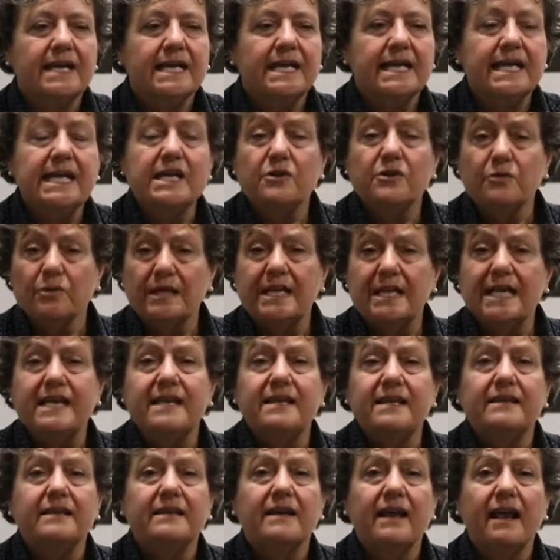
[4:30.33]

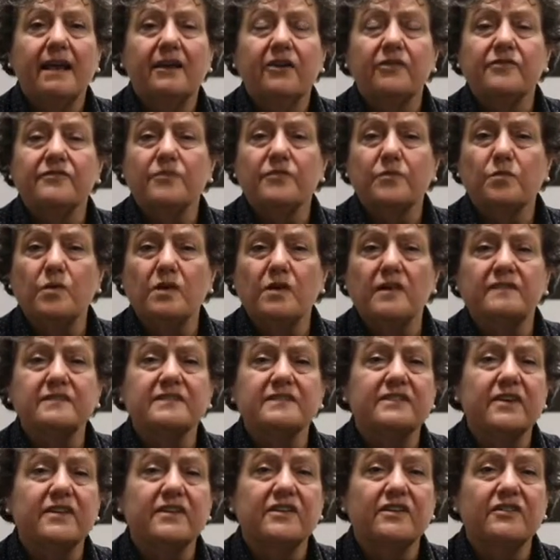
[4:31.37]
Equally, a lot of the work that's
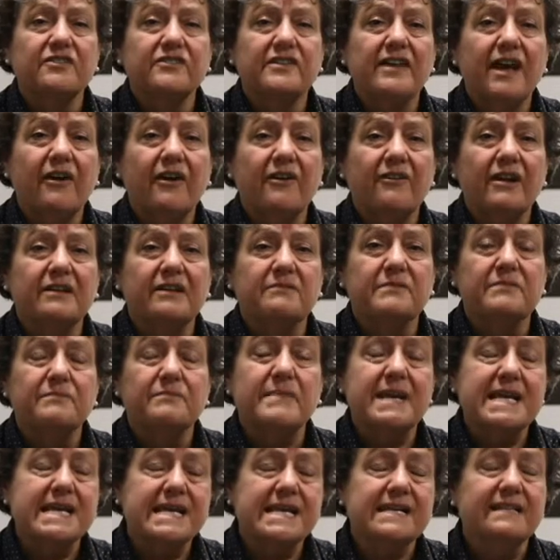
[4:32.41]
going on now around
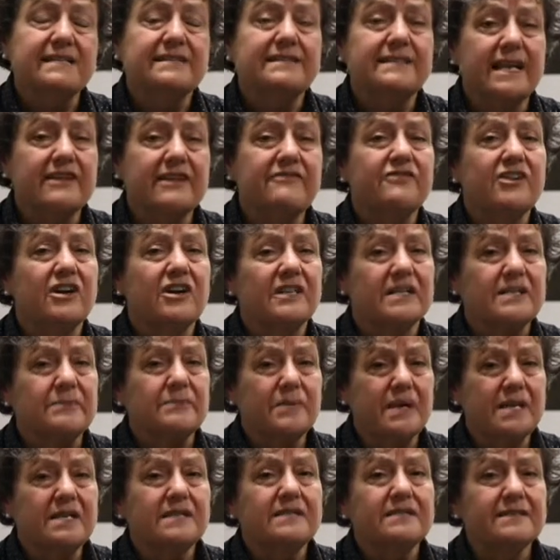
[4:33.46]
making safeguarding
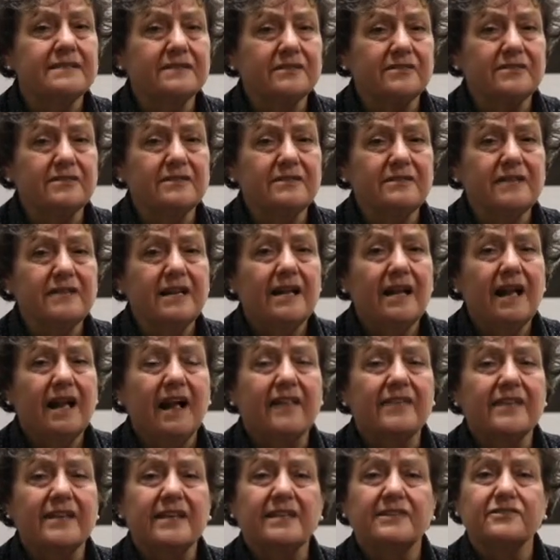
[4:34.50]
personal, I
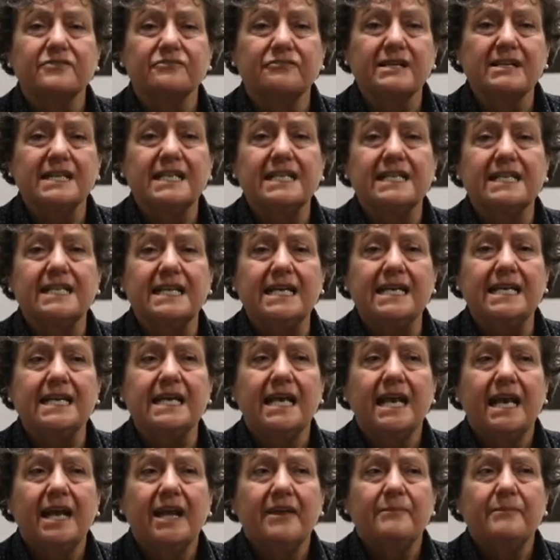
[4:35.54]
think, has really
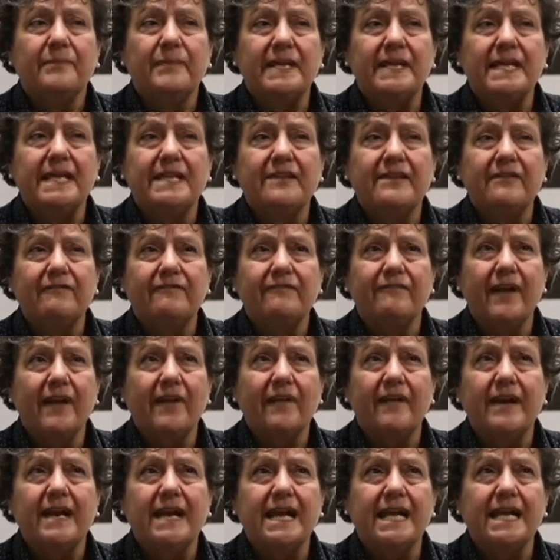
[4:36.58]
been
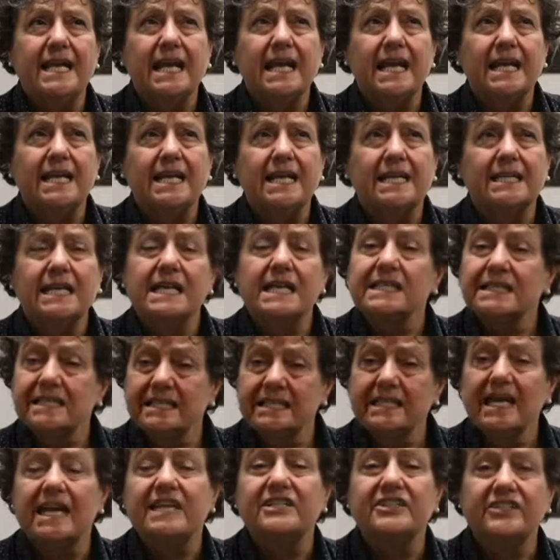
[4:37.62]
very
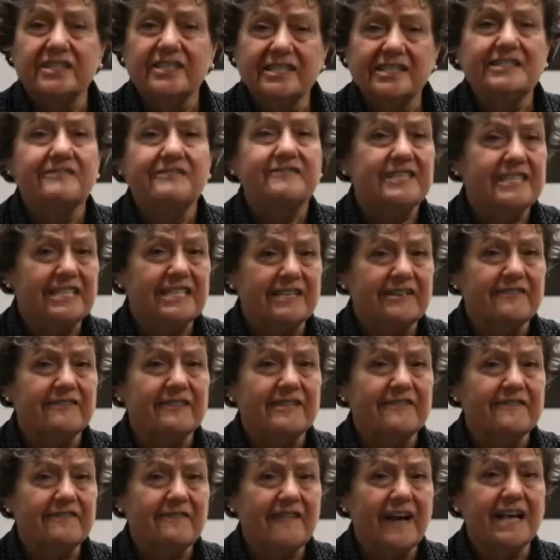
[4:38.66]
cutting edge and innovative,
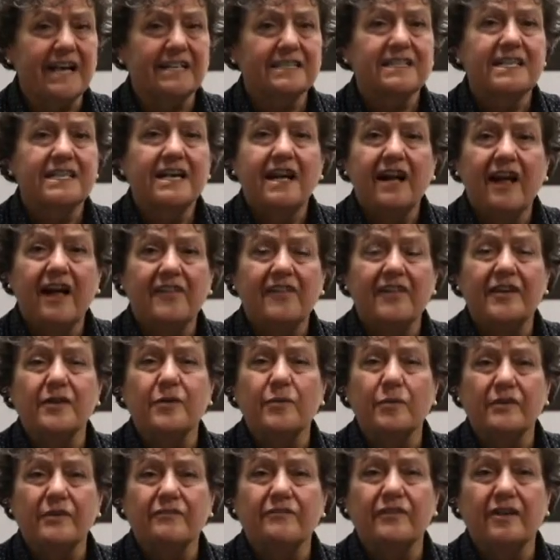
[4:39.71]
and in fact I
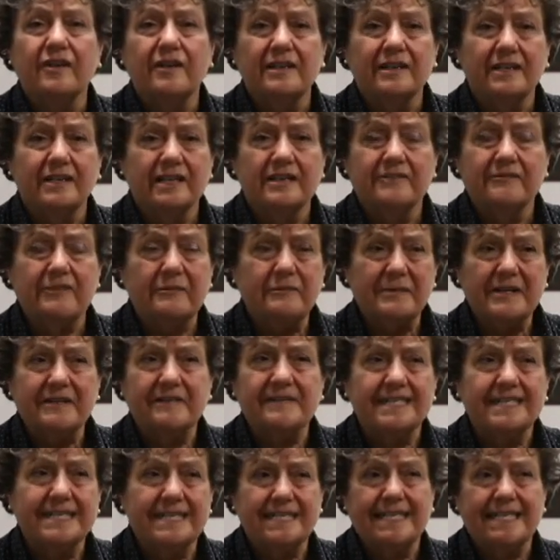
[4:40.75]
think we've got a kind of a bit of
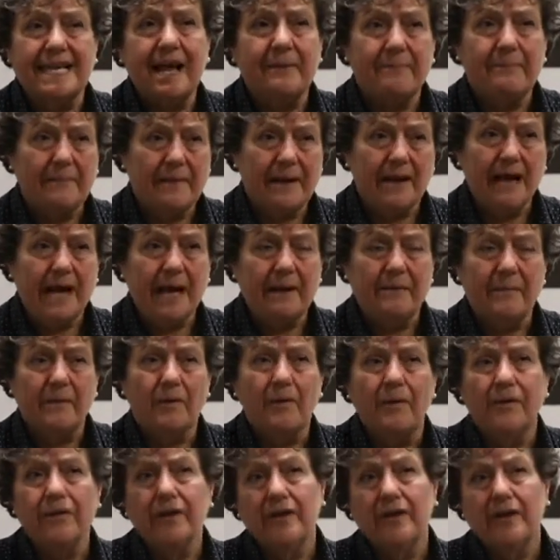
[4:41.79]
a step up
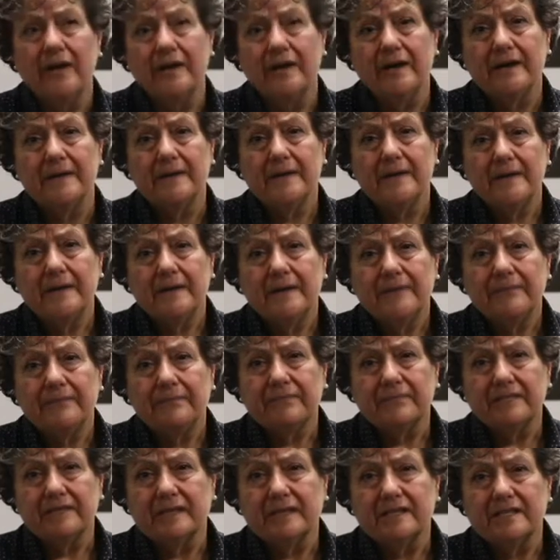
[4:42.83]
on
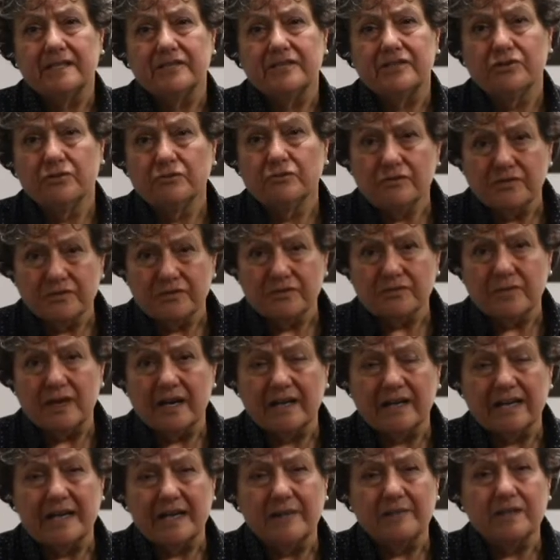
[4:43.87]
children's
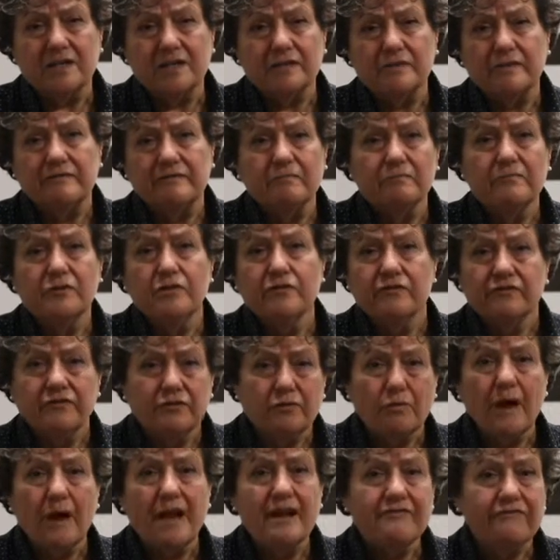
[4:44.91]
work here, because we've moved
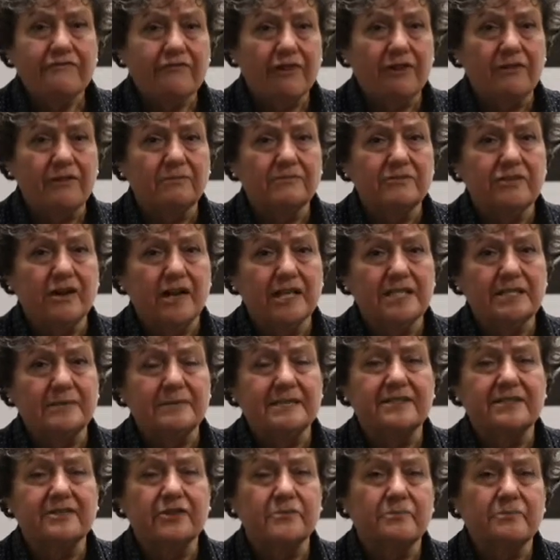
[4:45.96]
away from trying to be
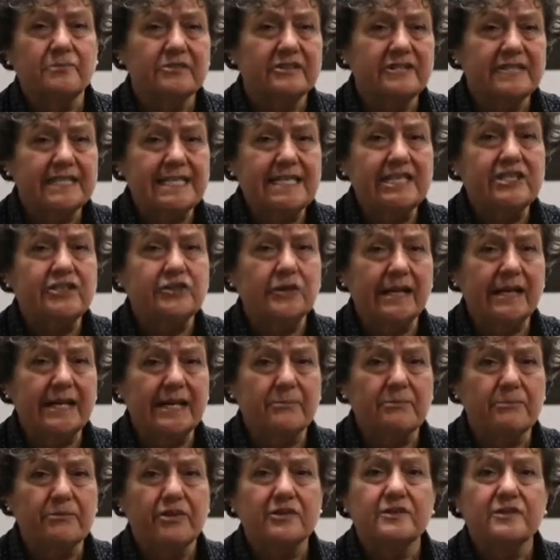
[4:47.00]
so procedurally
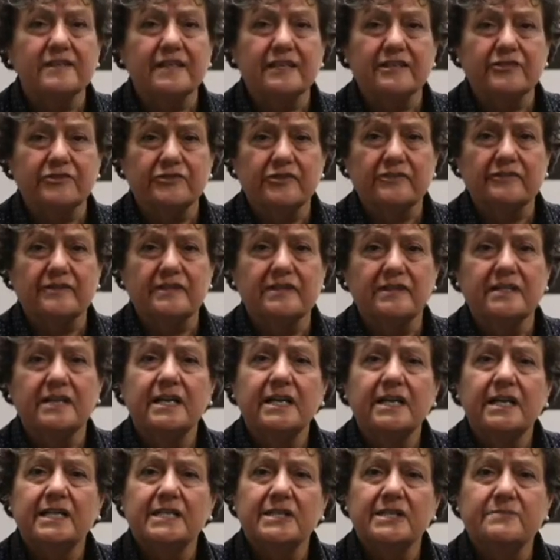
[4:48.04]
and process driven
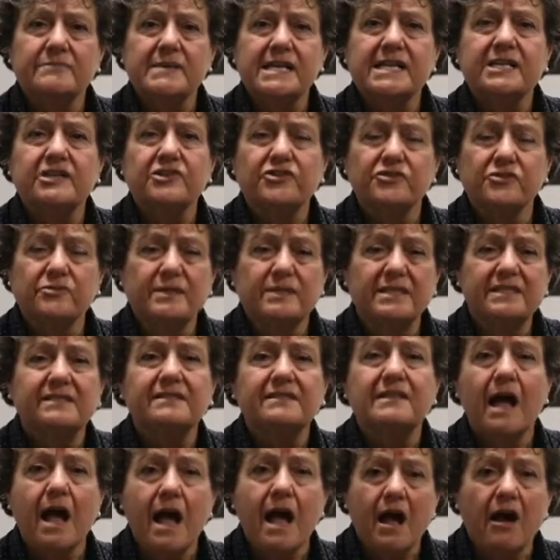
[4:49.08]
to making sure we
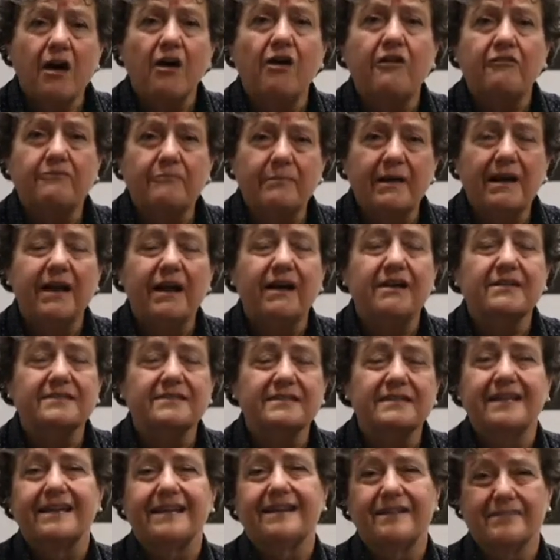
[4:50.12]
start off by
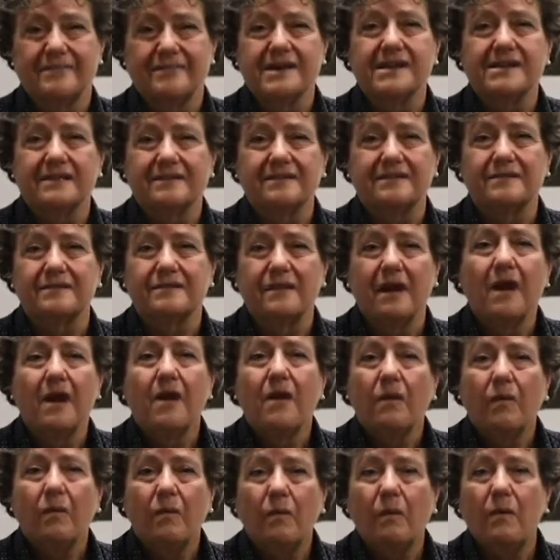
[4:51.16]
asking the person
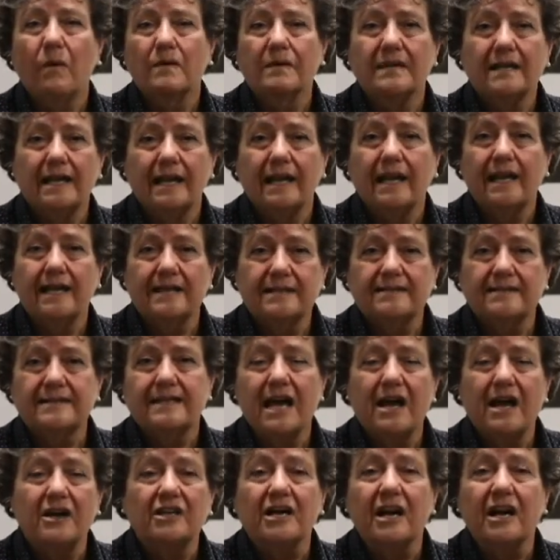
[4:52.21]
what is the
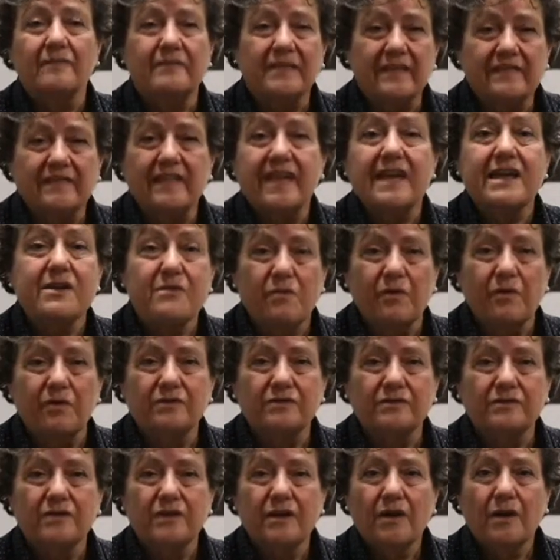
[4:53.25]
outcome that they
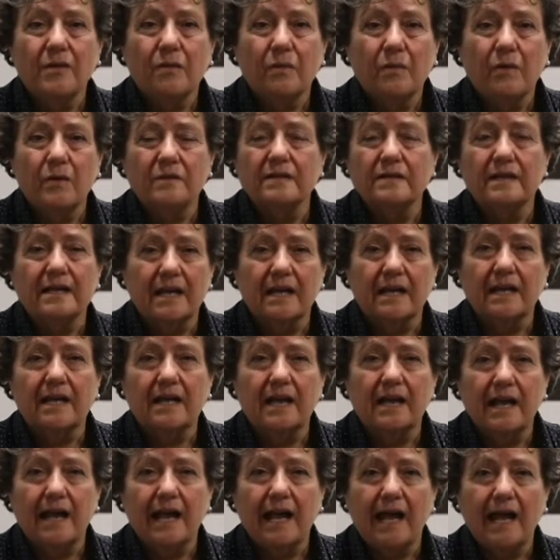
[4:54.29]
want,
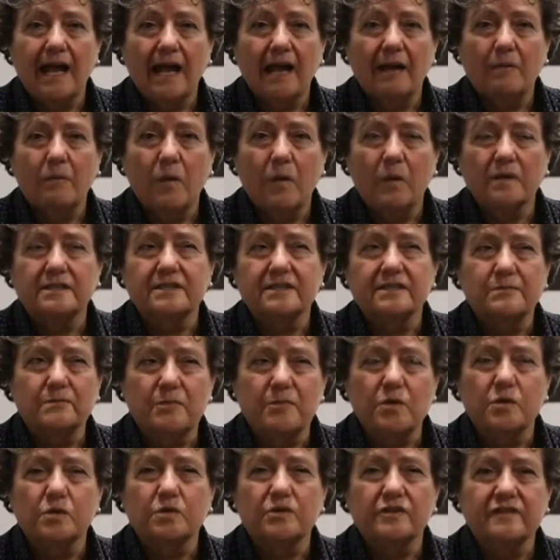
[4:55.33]
what
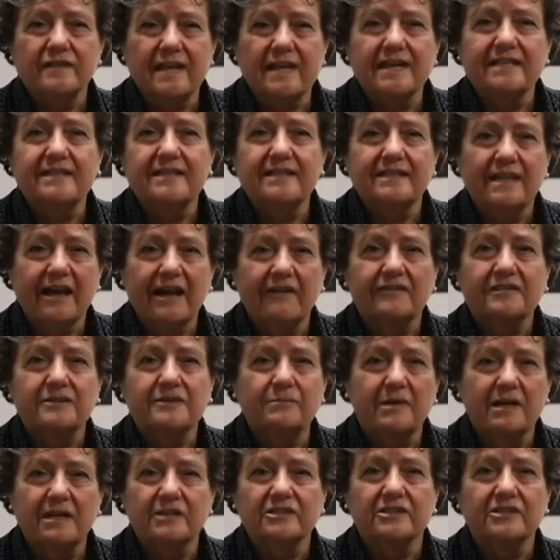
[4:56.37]
support do they need to have as
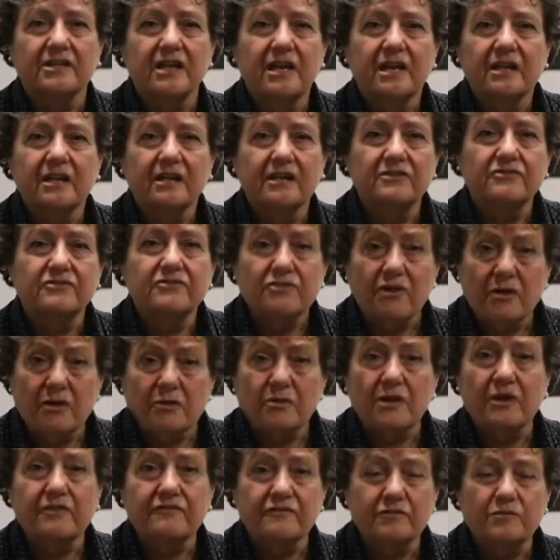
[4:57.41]
much
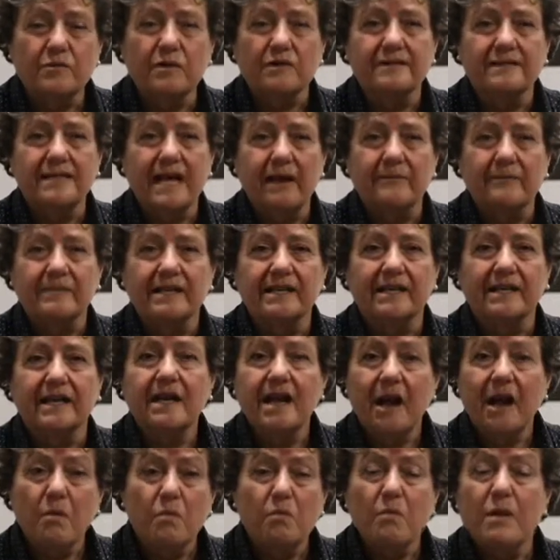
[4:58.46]
control over what's happening,
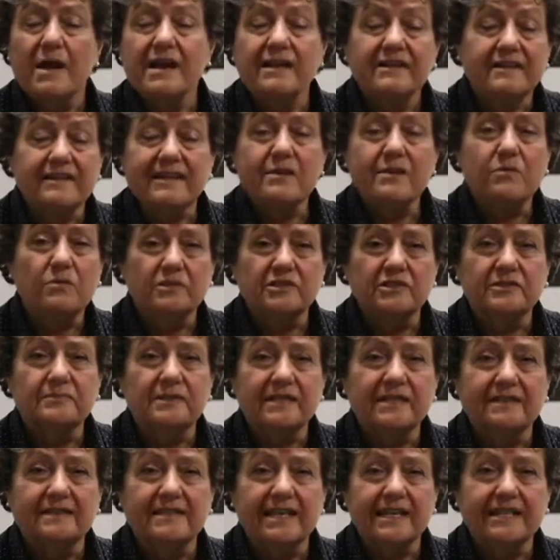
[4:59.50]
and where do they want to
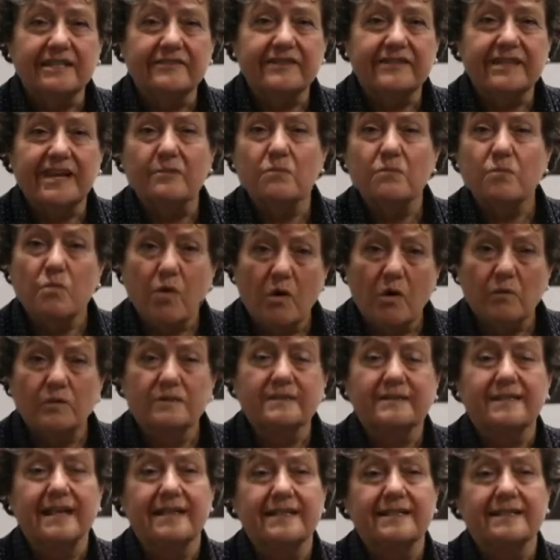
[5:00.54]
be at the end of it, and what
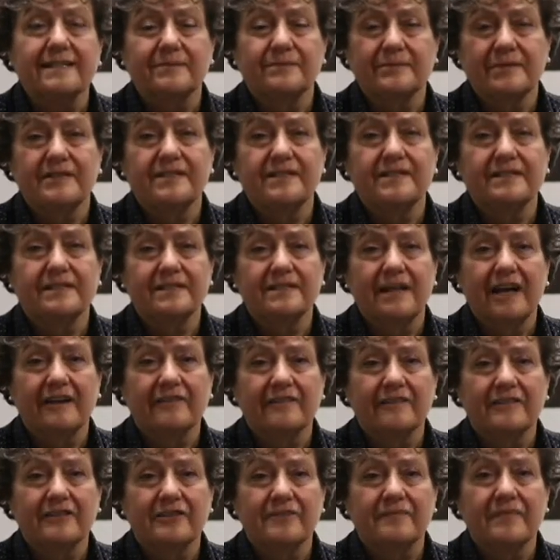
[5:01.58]
was that experience like
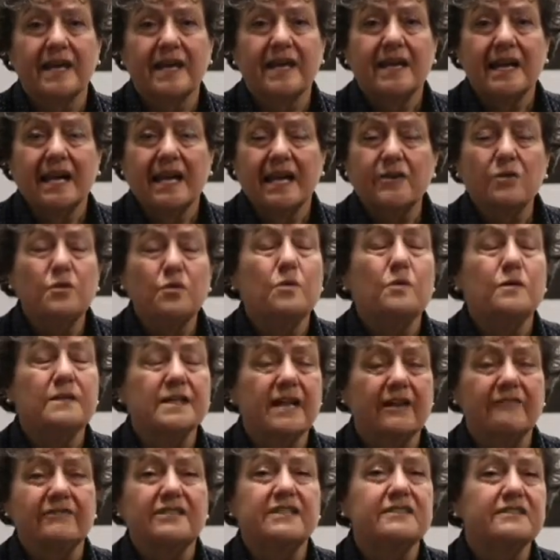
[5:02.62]
for them. And all the
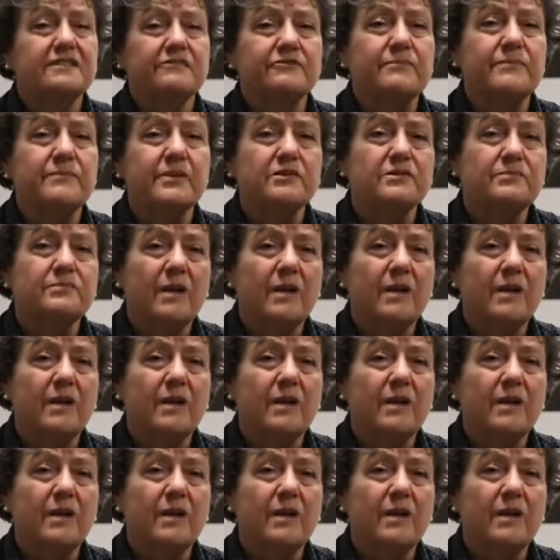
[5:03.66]
evidence from those